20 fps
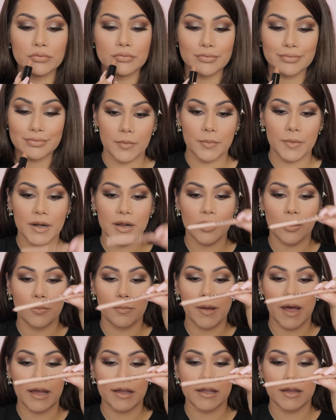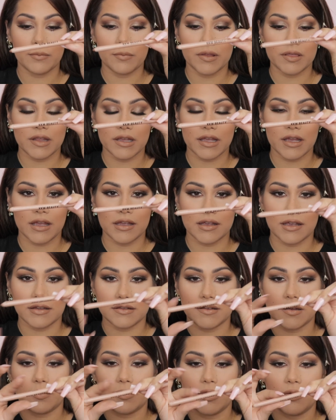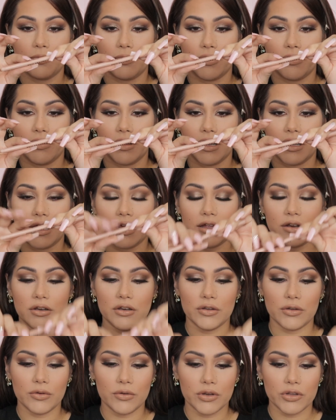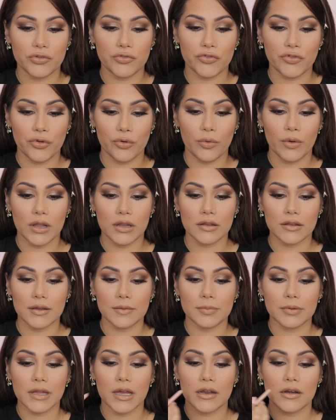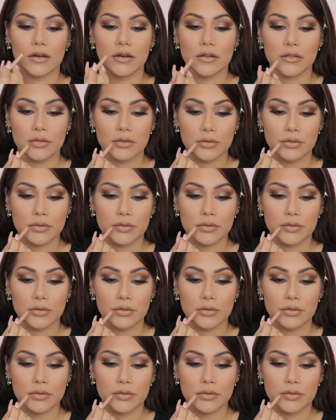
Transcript: I'm going to go back in with the KKW Beauty Nude 2 Lip Liner.